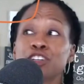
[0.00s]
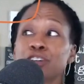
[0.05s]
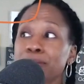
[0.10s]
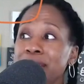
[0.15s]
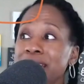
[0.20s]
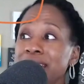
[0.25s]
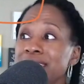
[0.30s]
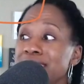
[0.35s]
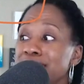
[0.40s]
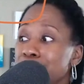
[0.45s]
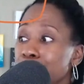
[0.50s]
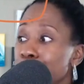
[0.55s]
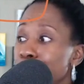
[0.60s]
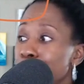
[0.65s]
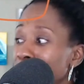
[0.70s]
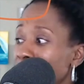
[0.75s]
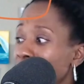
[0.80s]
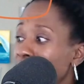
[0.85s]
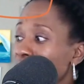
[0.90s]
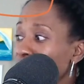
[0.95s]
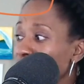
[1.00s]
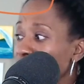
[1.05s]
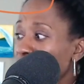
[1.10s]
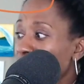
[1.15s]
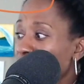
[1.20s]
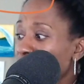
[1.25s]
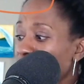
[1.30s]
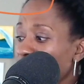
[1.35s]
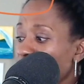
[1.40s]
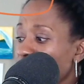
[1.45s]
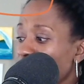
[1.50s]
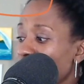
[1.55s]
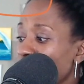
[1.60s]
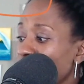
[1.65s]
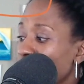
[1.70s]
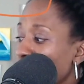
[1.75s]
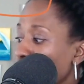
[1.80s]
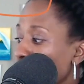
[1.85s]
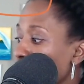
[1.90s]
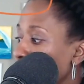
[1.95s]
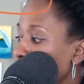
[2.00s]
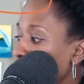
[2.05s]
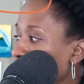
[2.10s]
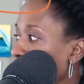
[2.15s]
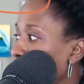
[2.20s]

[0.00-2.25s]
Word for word: You mean this big thing that could